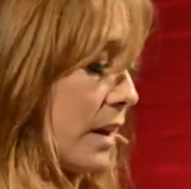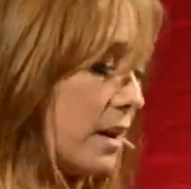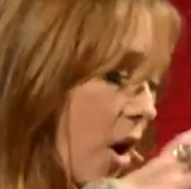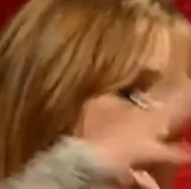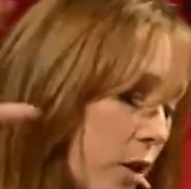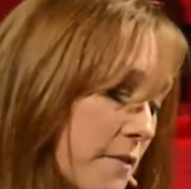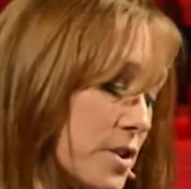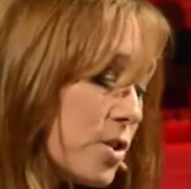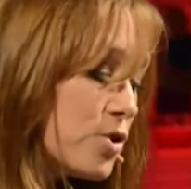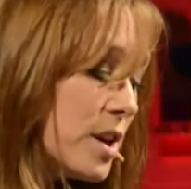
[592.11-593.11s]
And all of
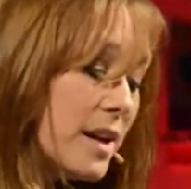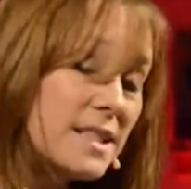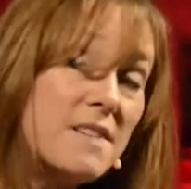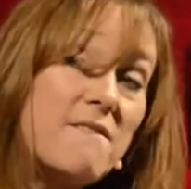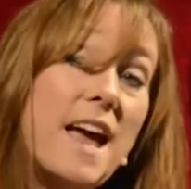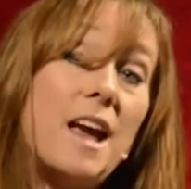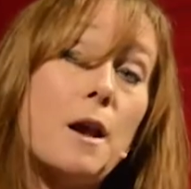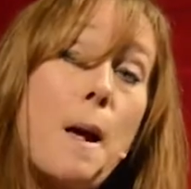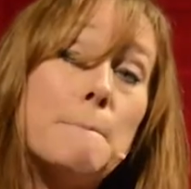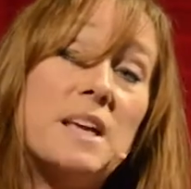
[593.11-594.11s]
the searching is in
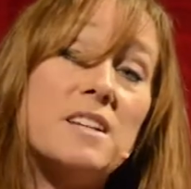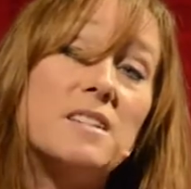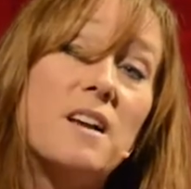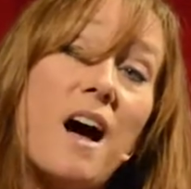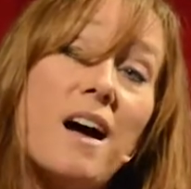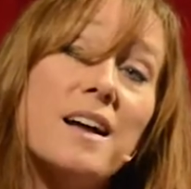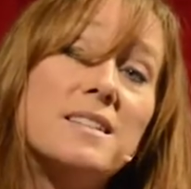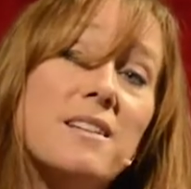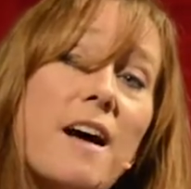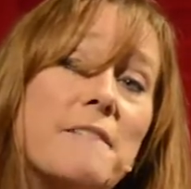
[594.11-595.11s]
vain because
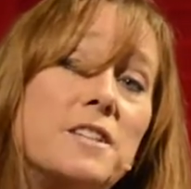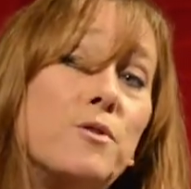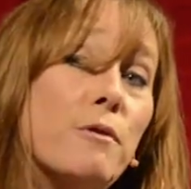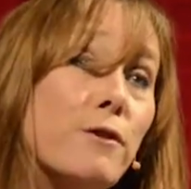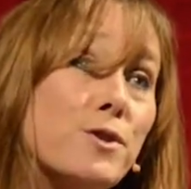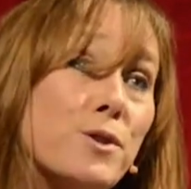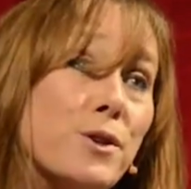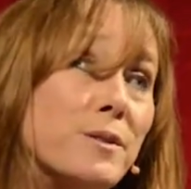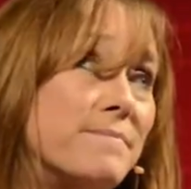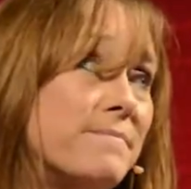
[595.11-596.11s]
God's love is
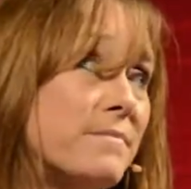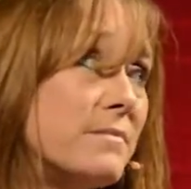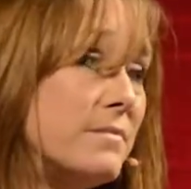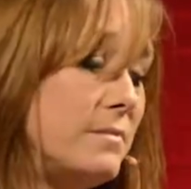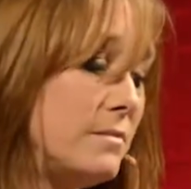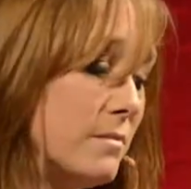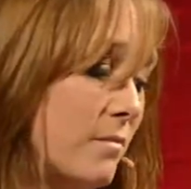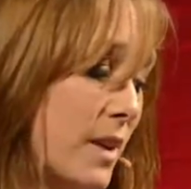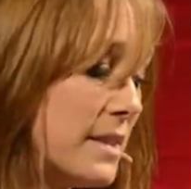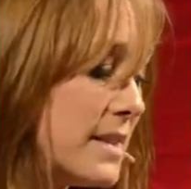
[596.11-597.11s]
universal.
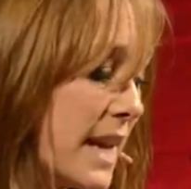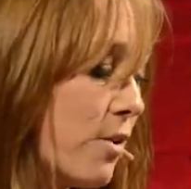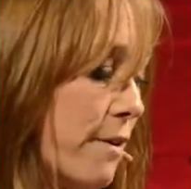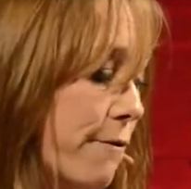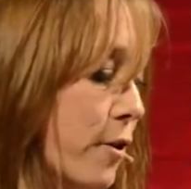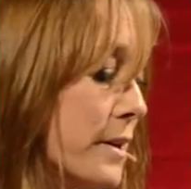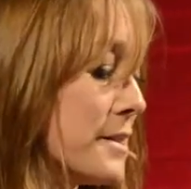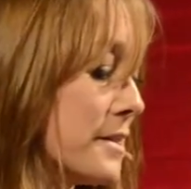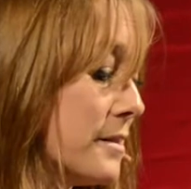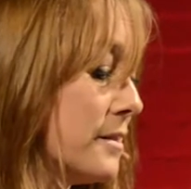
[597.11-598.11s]
That's scary for
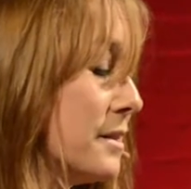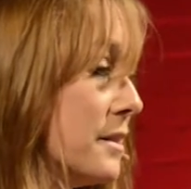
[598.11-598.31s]
us.